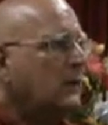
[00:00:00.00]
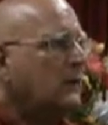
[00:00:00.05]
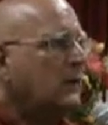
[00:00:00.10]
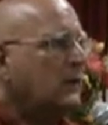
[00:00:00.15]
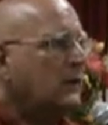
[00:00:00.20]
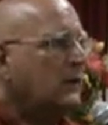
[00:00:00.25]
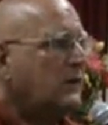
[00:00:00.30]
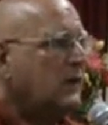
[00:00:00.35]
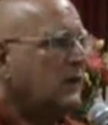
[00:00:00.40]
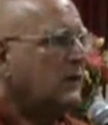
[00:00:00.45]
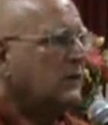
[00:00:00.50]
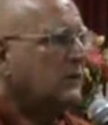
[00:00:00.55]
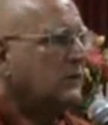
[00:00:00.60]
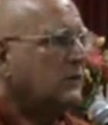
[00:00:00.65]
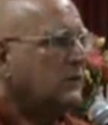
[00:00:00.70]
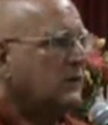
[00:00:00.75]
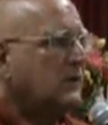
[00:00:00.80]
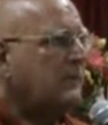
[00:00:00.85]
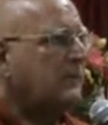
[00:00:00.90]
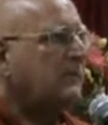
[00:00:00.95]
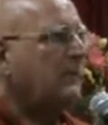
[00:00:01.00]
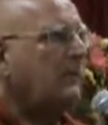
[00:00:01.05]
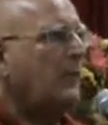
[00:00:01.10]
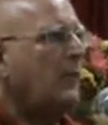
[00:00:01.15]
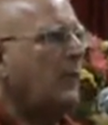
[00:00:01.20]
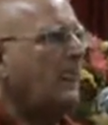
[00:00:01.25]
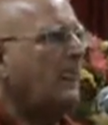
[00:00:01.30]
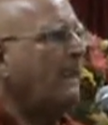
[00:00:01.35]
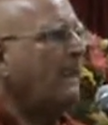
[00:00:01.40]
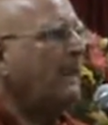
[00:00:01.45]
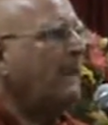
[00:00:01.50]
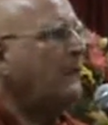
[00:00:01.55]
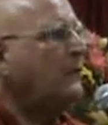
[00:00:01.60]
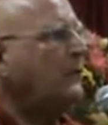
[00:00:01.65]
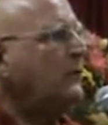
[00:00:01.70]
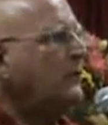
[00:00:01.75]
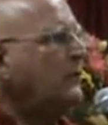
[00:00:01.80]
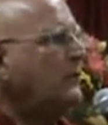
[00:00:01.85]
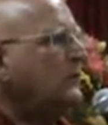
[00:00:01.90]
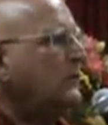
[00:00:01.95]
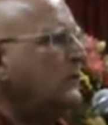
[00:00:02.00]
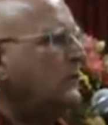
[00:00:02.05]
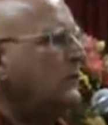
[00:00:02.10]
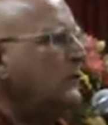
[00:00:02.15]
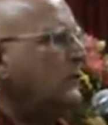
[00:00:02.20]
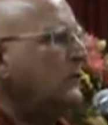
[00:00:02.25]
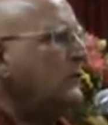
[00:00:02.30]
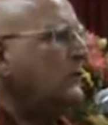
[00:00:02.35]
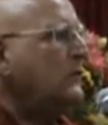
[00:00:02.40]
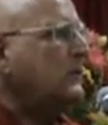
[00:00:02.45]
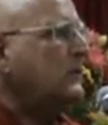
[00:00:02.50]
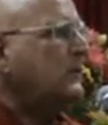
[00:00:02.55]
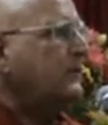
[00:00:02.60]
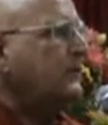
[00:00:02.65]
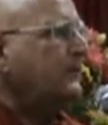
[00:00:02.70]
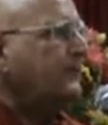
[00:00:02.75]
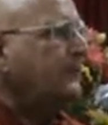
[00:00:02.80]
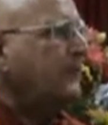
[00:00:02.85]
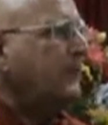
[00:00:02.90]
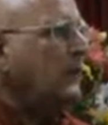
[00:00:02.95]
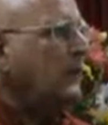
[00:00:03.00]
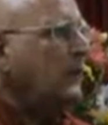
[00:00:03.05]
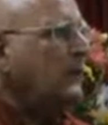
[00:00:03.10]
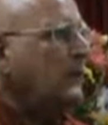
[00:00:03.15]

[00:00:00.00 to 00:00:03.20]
if you are attached to them, and so on and so on.